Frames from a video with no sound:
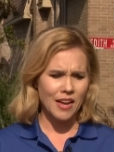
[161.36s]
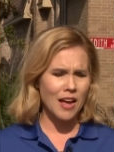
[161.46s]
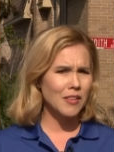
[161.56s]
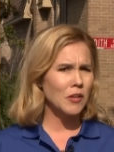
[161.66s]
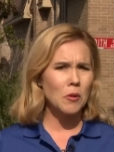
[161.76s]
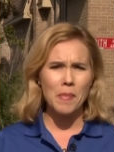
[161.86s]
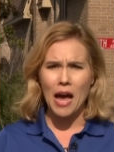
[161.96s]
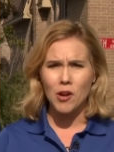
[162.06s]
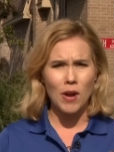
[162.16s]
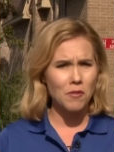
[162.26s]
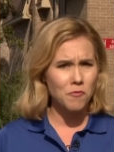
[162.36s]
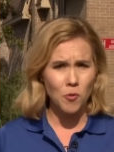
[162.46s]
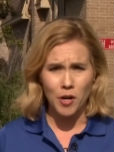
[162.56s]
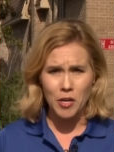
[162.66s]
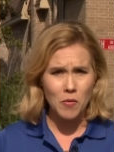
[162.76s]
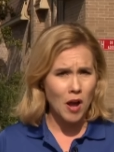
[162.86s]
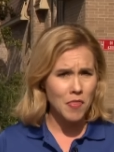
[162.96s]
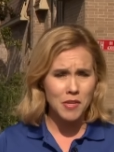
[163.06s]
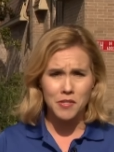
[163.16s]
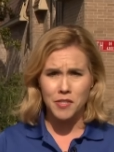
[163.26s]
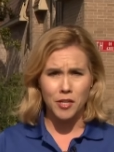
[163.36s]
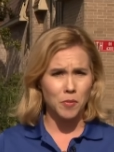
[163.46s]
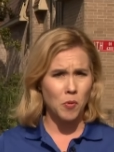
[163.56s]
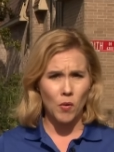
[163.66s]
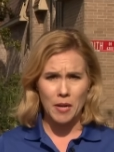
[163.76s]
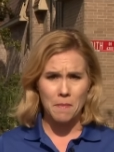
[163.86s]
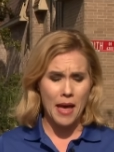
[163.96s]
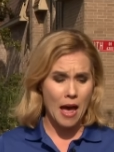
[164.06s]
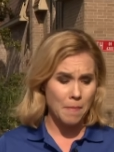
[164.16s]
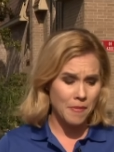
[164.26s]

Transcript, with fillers: A little background for you on this CenterPoint map.